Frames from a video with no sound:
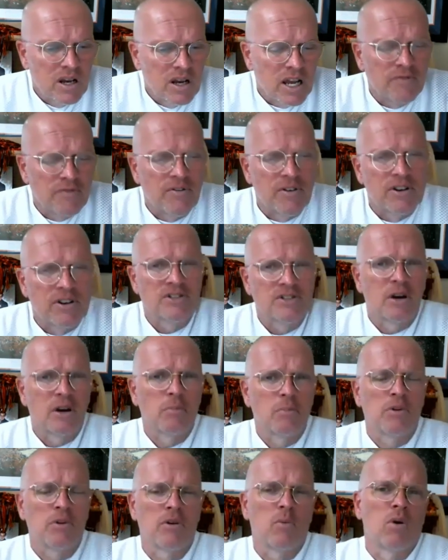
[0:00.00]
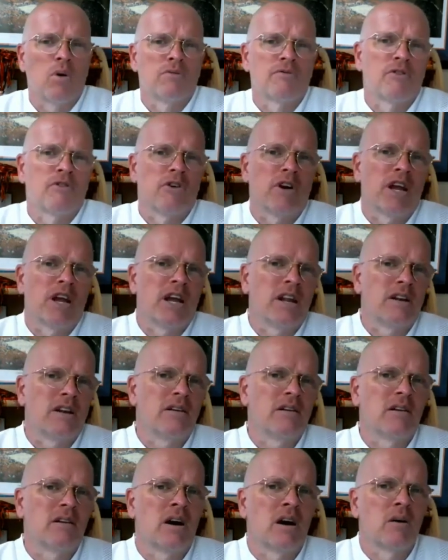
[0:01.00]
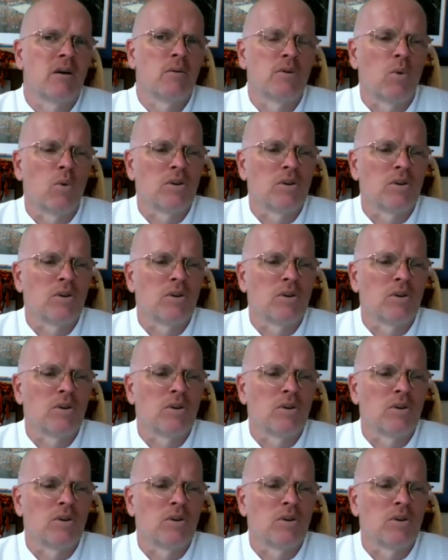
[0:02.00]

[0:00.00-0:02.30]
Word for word: He finished up with a one for eight with